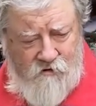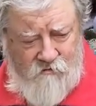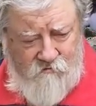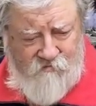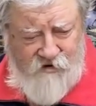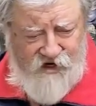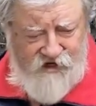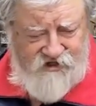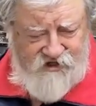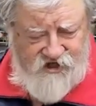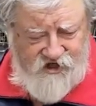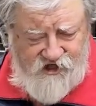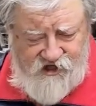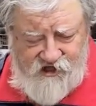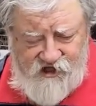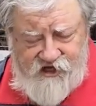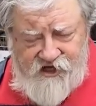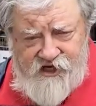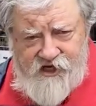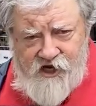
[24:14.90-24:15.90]

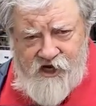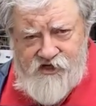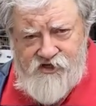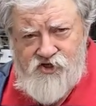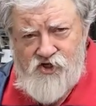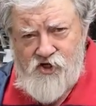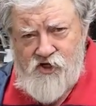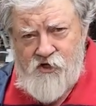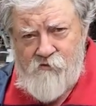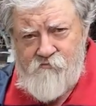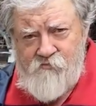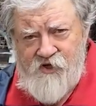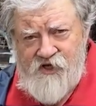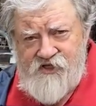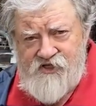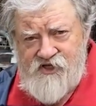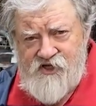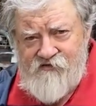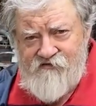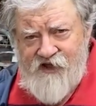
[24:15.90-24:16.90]
Basically, I took a
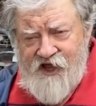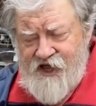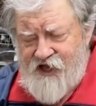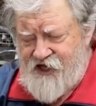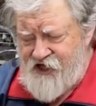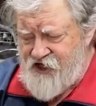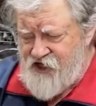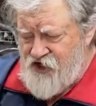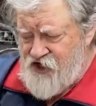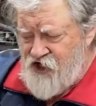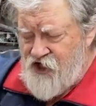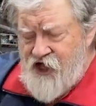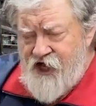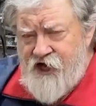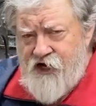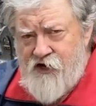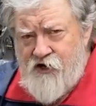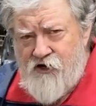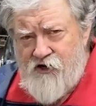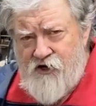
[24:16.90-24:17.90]
piece of angle
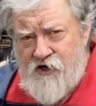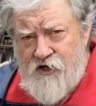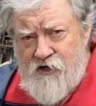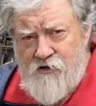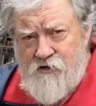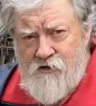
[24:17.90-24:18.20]
iron.